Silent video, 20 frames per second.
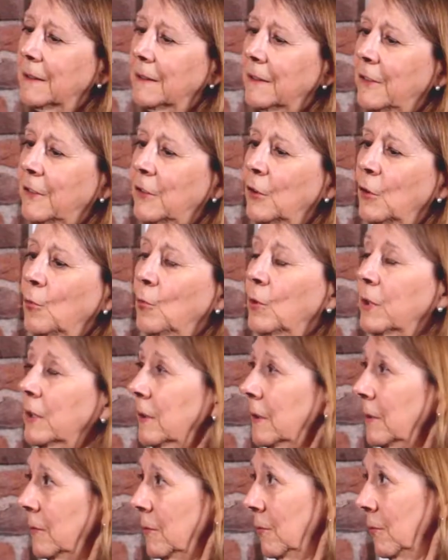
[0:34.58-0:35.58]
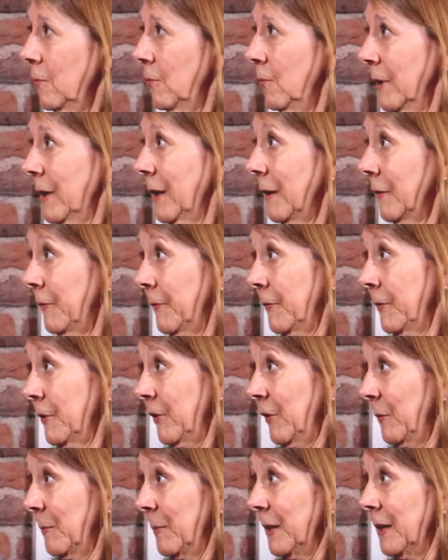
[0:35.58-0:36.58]
So when I
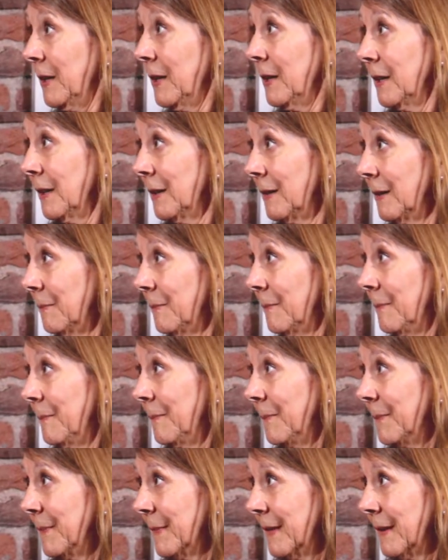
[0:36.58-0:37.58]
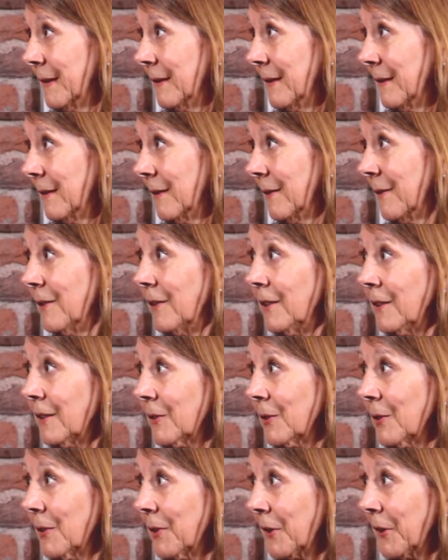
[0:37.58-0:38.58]
first began
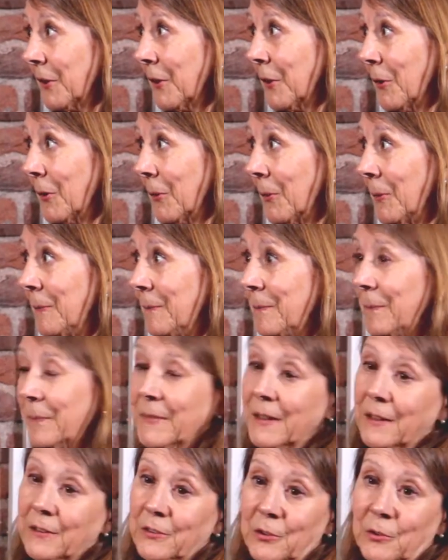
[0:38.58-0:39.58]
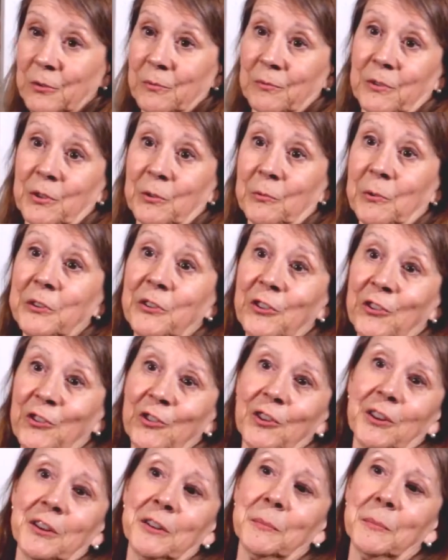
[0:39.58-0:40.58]
long ago, there was a
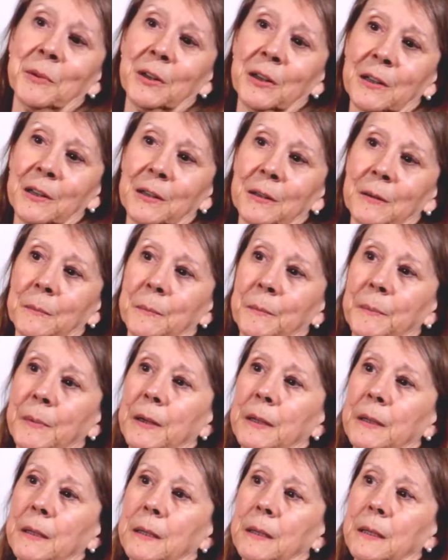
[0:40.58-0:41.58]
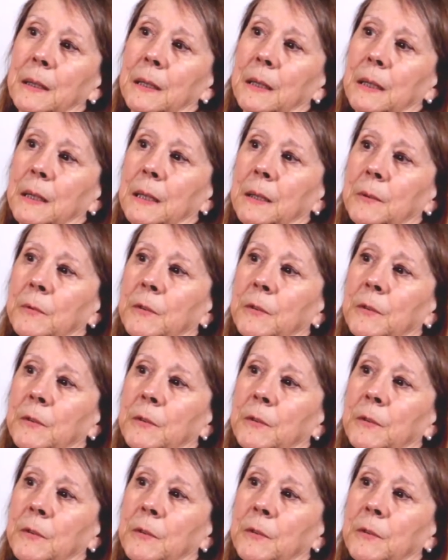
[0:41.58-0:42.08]
startup market, but it